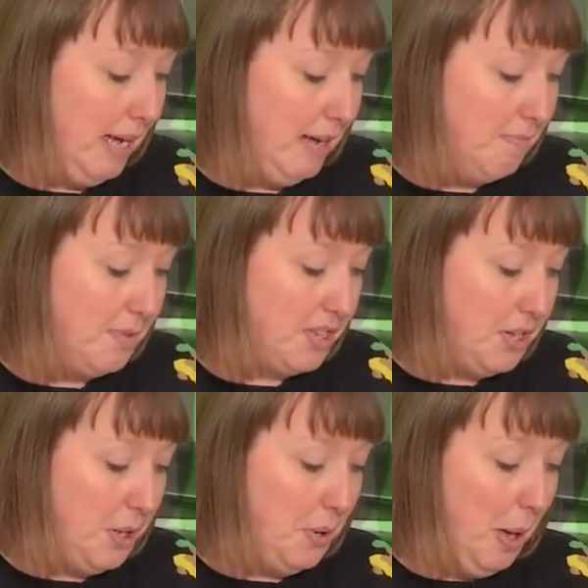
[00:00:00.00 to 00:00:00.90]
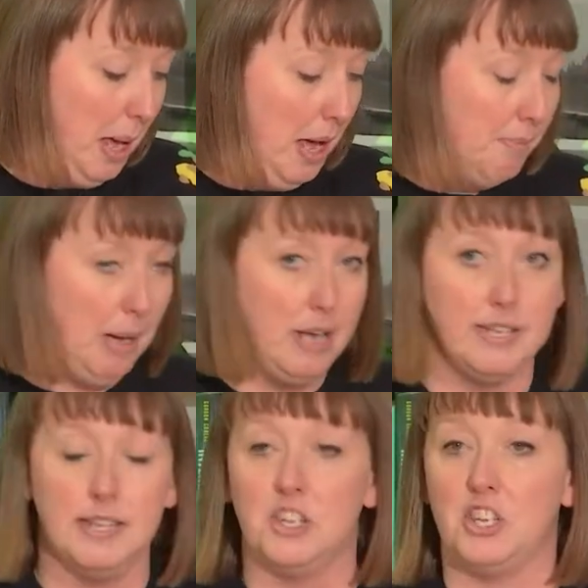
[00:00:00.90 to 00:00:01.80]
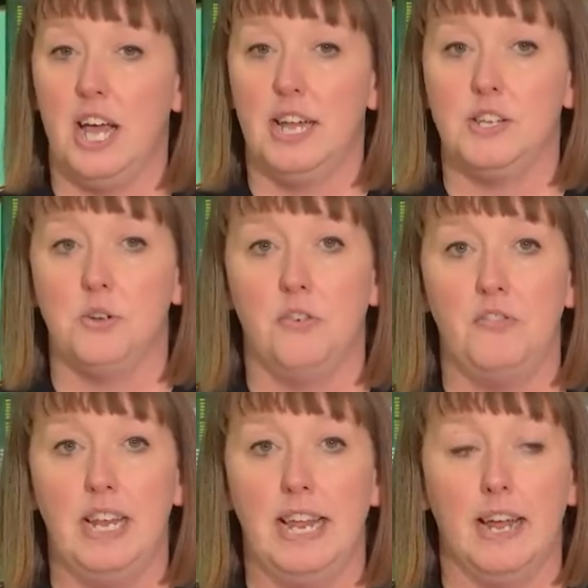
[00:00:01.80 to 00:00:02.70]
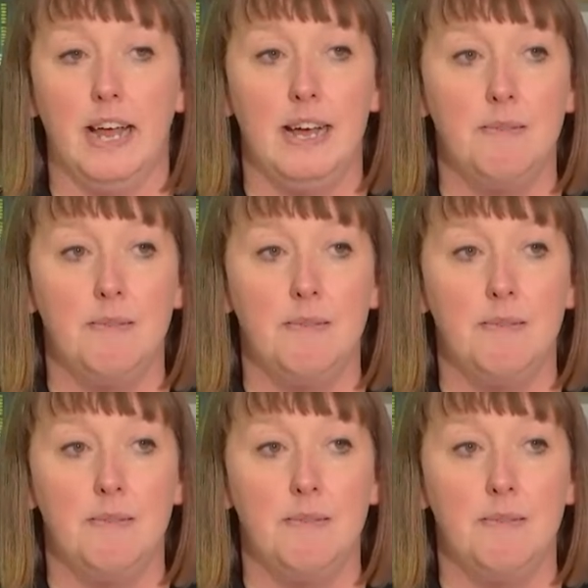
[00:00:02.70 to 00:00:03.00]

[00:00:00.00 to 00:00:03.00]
to post in the chat your feeling.